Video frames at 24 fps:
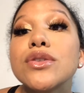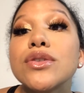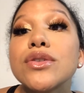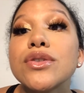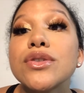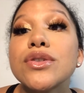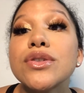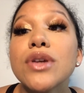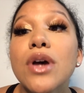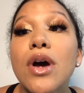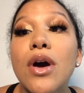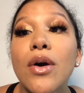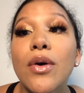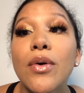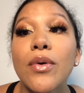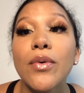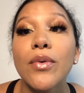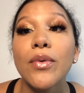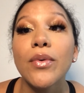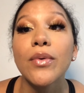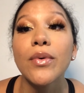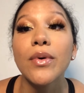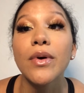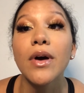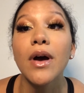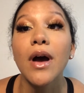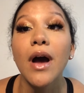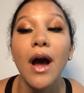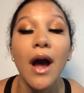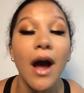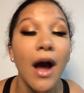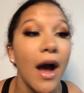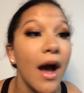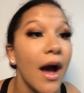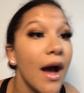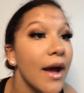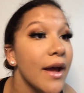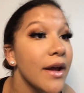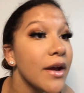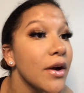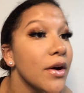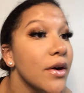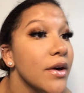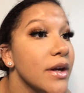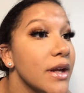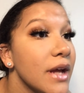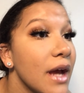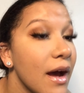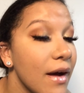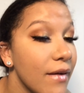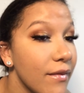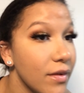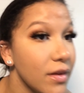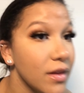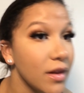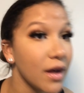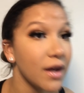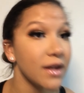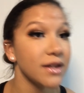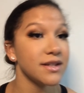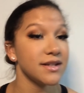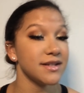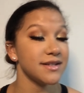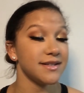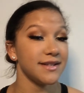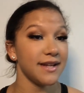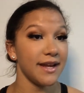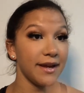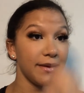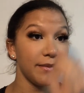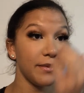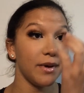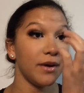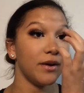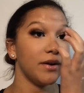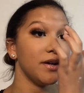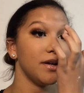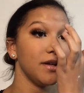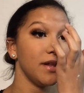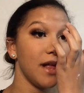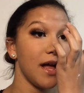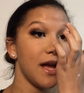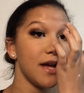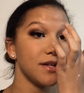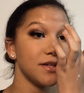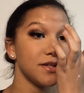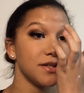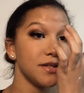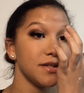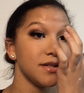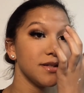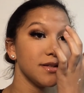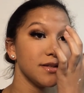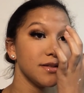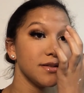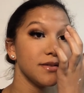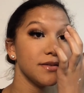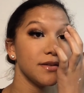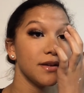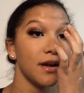So I already have a lot to say about her lashes.